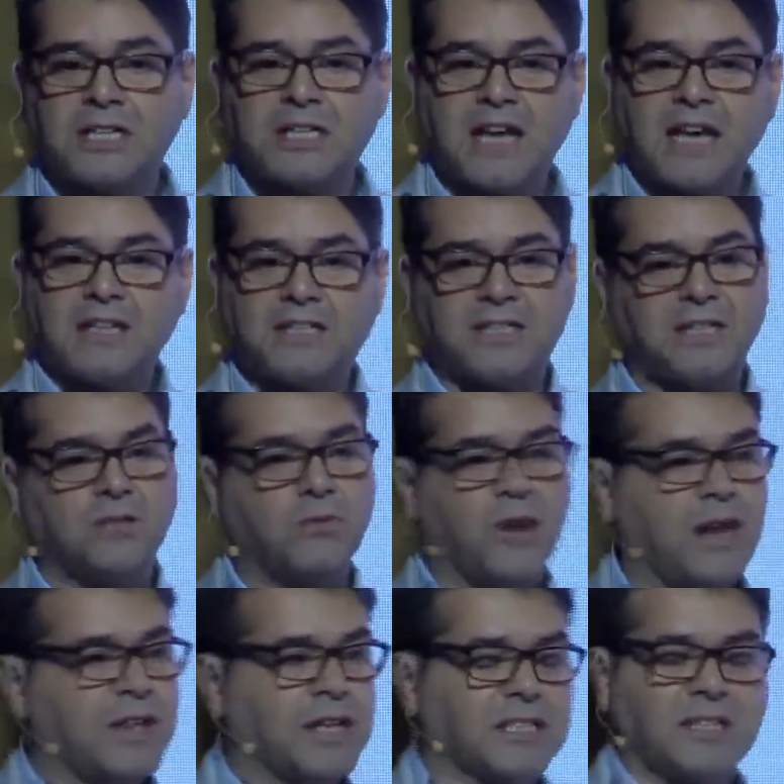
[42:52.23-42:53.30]
test in a
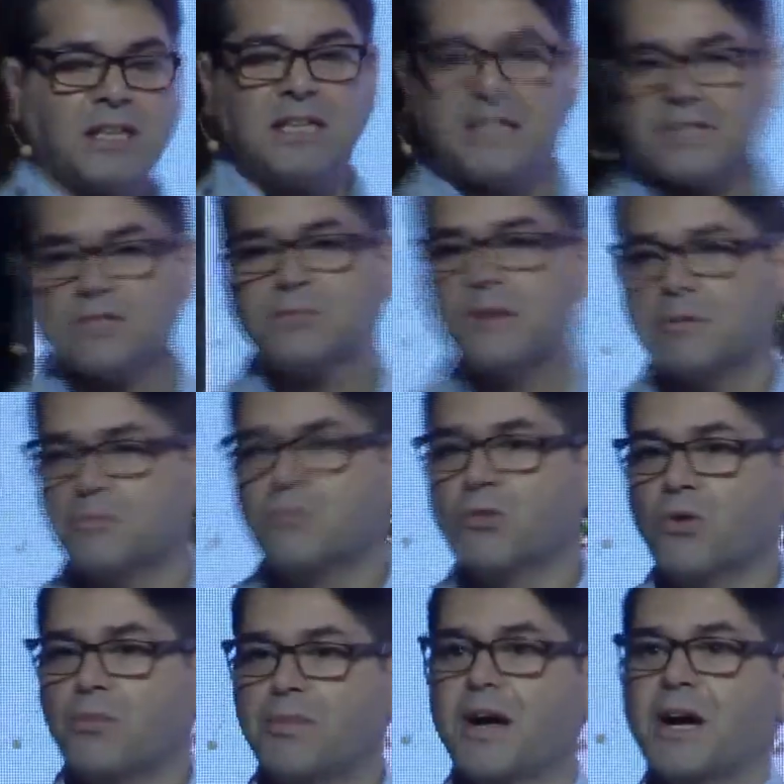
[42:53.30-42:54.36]
way that's a little bit
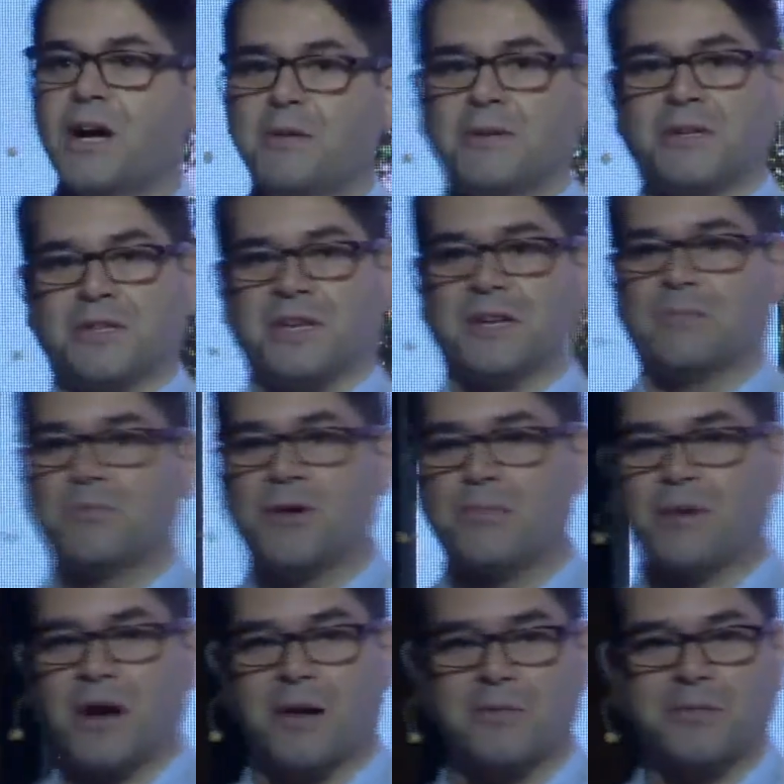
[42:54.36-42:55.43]
more permanent than a
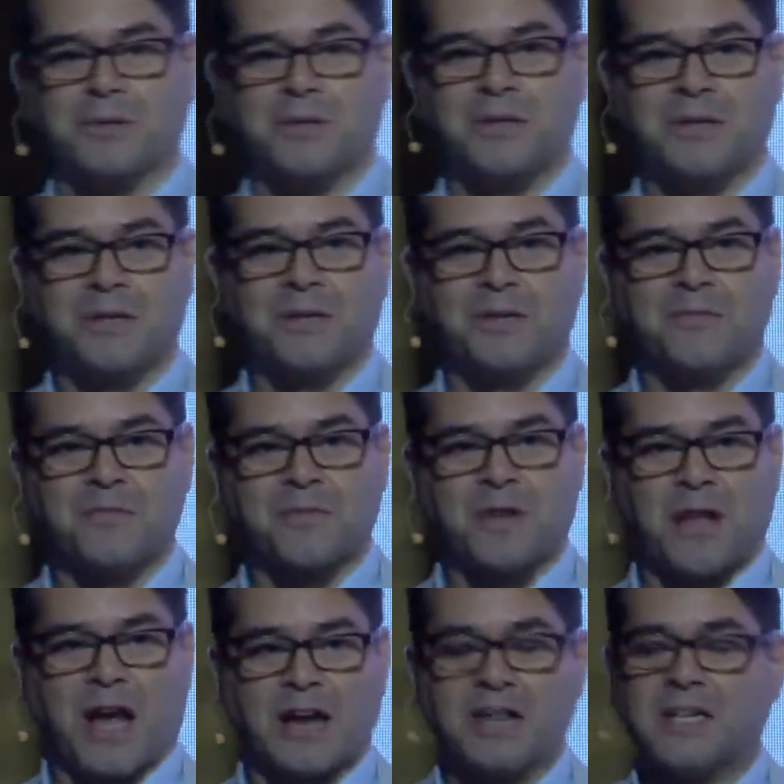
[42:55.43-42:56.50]
pop-up
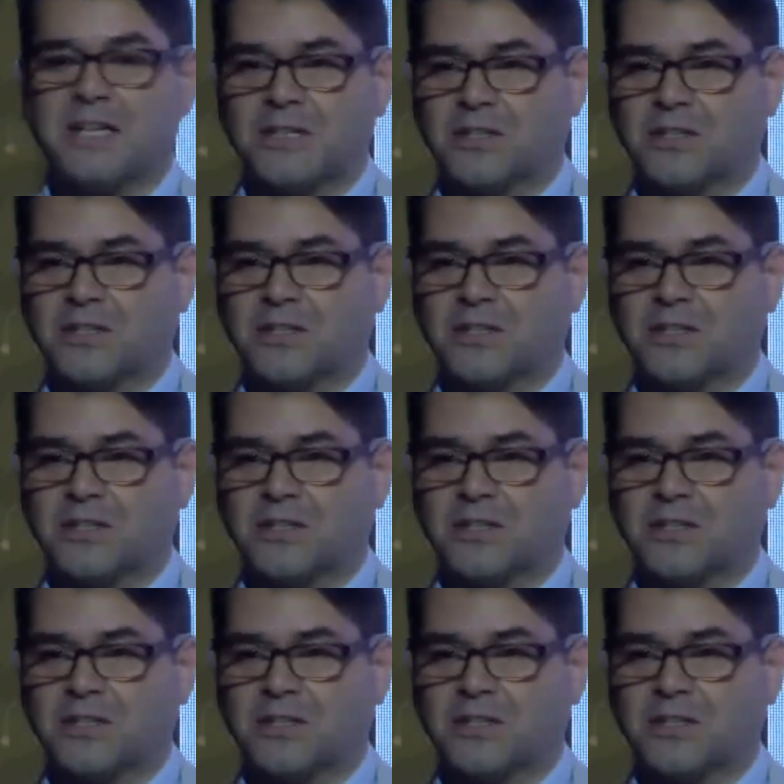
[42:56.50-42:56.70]
and a little